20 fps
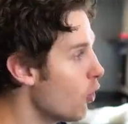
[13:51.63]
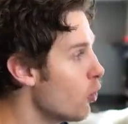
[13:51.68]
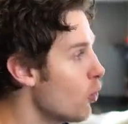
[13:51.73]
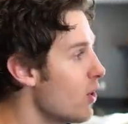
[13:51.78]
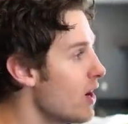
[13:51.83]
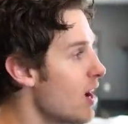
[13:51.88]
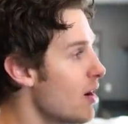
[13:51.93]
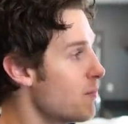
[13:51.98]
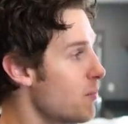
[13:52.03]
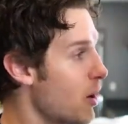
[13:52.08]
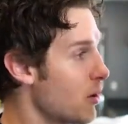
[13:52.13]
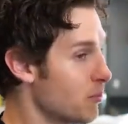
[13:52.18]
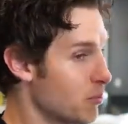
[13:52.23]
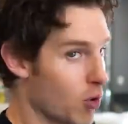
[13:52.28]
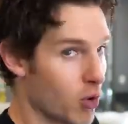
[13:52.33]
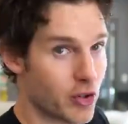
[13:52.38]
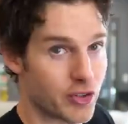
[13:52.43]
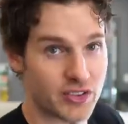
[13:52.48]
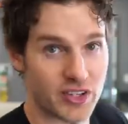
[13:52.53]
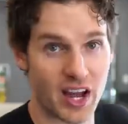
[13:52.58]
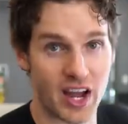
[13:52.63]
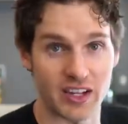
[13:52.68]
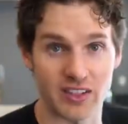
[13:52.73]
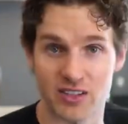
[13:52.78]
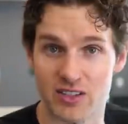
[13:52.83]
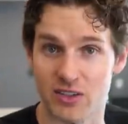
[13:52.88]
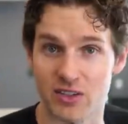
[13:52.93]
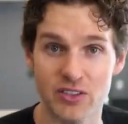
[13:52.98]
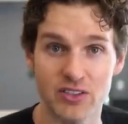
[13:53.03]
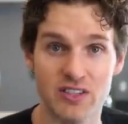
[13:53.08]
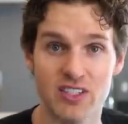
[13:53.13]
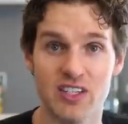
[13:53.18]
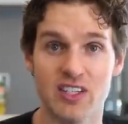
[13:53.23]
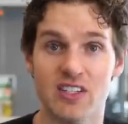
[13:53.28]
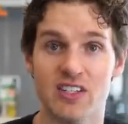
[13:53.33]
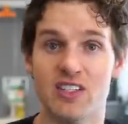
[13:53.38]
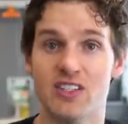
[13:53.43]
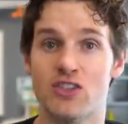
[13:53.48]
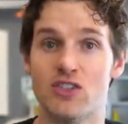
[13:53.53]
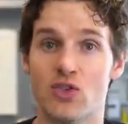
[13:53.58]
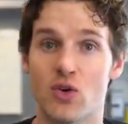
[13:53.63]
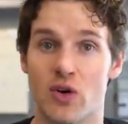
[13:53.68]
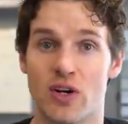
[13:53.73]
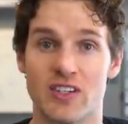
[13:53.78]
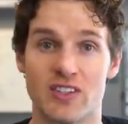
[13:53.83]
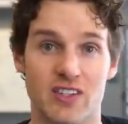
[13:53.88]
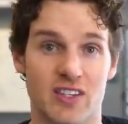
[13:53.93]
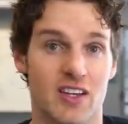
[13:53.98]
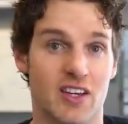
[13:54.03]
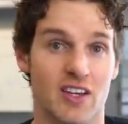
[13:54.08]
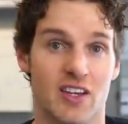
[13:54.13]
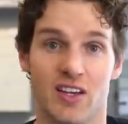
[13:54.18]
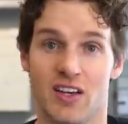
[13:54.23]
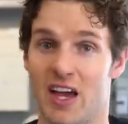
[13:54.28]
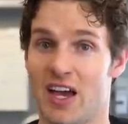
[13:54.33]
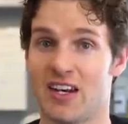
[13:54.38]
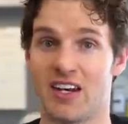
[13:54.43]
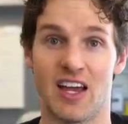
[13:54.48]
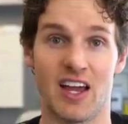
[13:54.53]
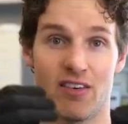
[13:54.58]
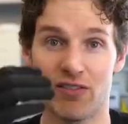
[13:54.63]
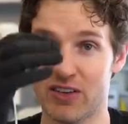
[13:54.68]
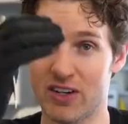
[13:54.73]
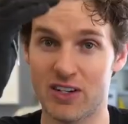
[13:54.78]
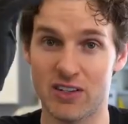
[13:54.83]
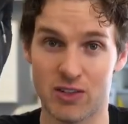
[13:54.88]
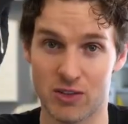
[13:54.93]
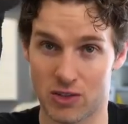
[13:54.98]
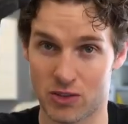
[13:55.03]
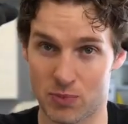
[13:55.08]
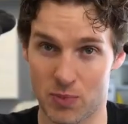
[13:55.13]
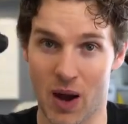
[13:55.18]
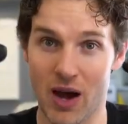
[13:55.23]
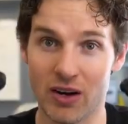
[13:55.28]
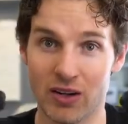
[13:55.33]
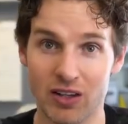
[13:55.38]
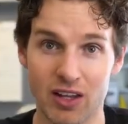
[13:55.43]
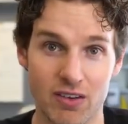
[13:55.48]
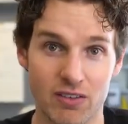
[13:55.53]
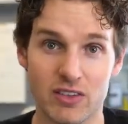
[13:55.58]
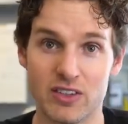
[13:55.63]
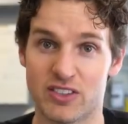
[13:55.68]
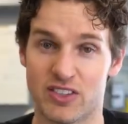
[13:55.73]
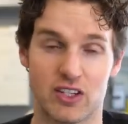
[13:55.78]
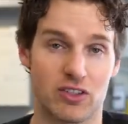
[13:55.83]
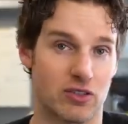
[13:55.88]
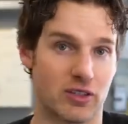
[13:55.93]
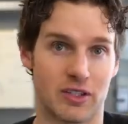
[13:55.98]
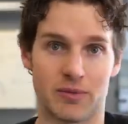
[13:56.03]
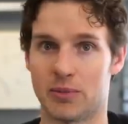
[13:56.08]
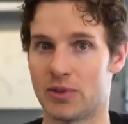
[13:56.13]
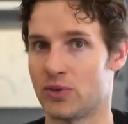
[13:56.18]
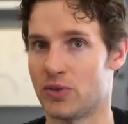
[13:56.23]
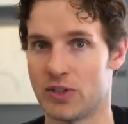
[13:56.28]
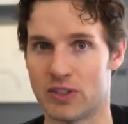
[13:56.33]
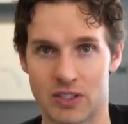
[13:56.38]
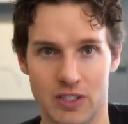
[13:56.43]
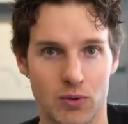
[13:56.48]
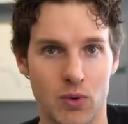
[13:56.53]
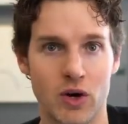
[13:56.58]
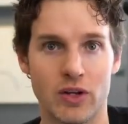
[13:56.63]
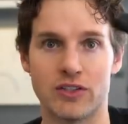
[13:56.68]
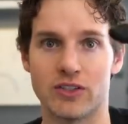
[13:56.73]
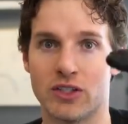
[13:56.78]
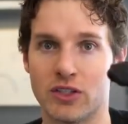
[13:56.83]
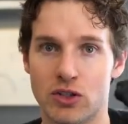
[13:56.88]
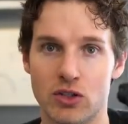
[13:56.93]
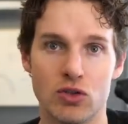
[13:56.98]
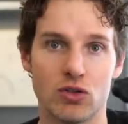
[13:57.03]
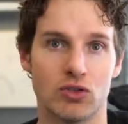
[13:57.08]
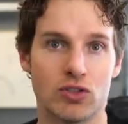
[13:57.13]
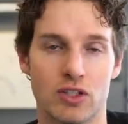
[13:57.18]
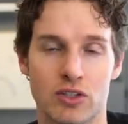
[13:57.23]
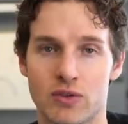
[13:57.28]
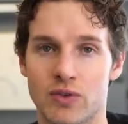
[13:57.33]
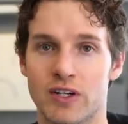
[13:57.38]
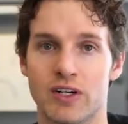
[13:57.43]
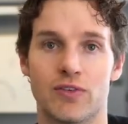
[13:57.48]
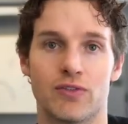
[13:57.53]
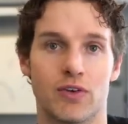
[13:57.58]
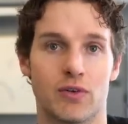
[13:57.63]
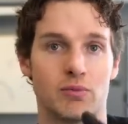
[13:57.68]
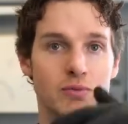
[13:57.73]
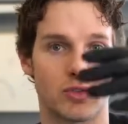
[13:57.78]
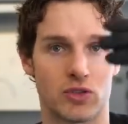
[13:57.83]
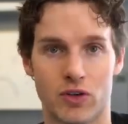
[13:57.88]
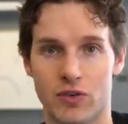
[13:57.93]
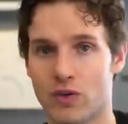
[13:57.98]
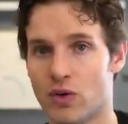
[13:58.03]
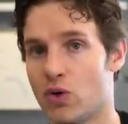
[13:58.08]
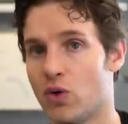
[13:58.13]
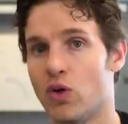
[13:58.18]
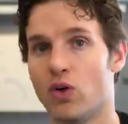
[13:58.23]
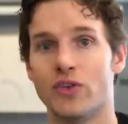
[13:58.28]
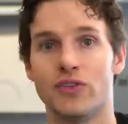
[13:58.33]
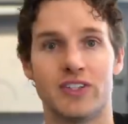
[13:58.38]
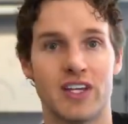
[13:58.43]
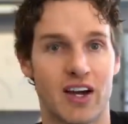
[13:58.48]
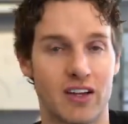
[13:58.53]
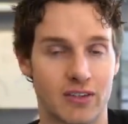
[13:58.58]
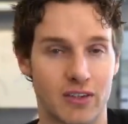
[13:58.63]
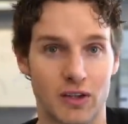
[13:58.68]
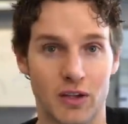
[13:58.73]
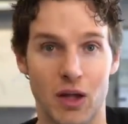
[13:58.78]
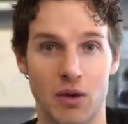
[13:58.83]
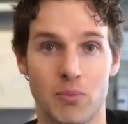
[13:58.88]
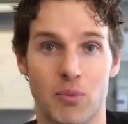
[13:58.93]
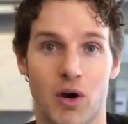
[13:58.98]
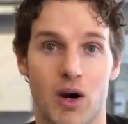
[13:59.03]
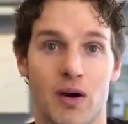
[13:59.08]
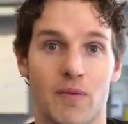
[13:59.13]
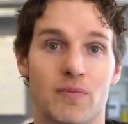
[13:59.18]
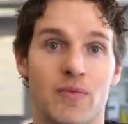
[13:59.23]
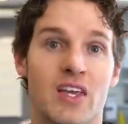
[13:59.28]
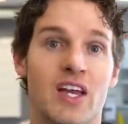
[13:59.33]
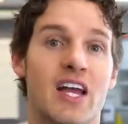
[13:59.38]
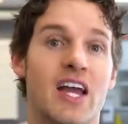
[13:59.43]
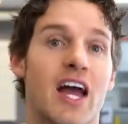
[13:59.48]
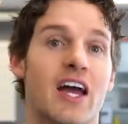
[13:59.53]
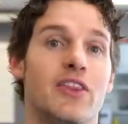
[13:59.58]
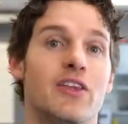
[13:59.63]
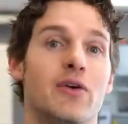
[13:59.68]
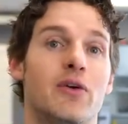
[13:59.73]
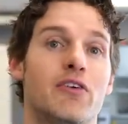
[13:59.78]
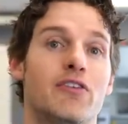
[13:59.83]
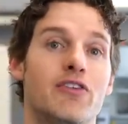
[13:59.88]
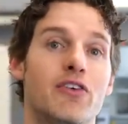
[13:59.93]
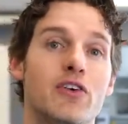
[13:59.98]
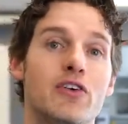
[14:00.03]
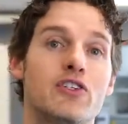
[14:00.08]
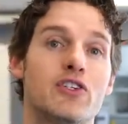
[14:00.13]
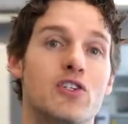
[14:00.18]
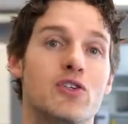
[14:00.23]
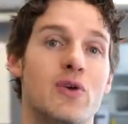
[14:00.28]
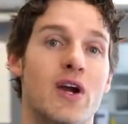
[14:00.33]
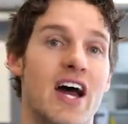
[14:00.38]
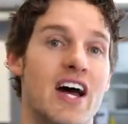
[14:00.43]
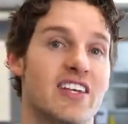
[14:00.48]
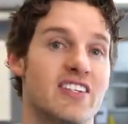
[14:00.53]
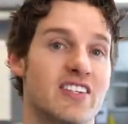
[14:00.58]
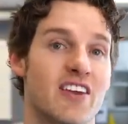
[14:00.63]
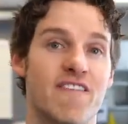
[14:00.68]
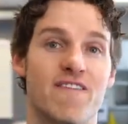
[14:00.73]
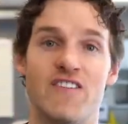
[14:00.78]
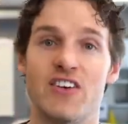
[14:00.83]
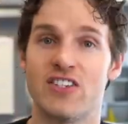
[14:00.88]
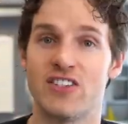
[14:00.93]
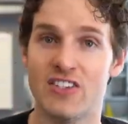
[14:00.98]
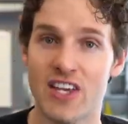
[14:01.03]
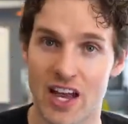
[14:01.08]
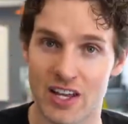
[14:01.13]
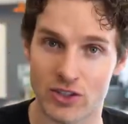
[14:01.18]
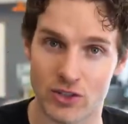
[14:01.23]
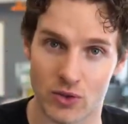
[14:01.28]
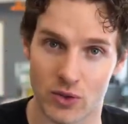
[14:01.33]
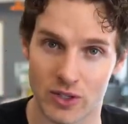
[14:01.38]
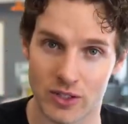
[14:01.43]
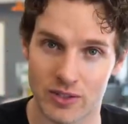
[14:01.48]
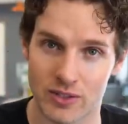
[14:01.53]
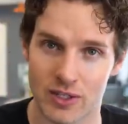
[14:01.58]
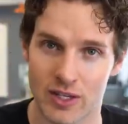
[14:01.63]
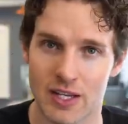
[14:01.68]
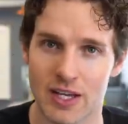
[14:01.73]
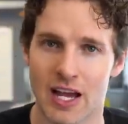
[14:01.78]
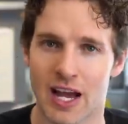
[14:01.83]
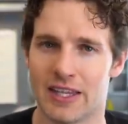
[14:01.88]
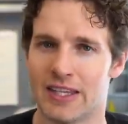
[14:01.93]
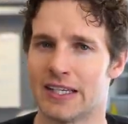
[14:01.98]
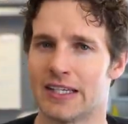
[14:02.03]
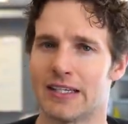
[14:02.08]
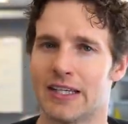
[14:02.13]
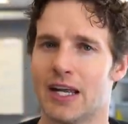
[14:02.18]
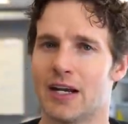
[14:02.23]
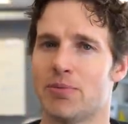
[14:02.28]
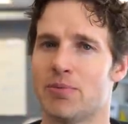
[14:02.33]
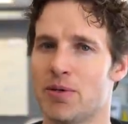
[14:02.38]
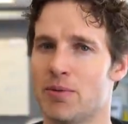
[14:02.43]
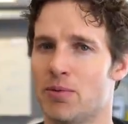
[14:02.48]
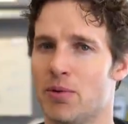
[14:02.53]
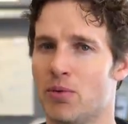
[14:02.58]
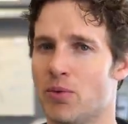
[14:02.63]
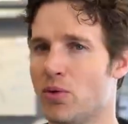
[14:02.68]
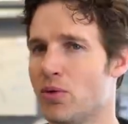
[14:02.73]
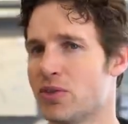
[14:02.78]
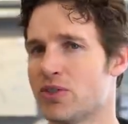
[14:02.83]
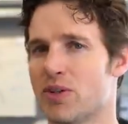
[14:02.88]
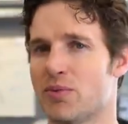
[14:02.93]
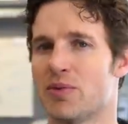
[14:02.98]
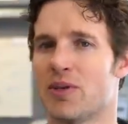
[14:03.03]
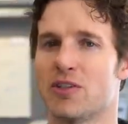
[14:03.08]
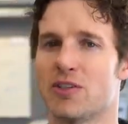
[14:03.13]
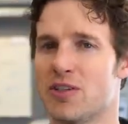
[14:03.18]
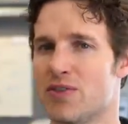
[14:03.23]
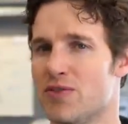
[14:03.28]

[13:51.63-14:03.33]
the way up on both sides. You'll see these joints at every spinal level, essentially between C1, C2, C3, from cervical down to lumbar, and they're referred to as facet joints. I think a lot of people will sometimes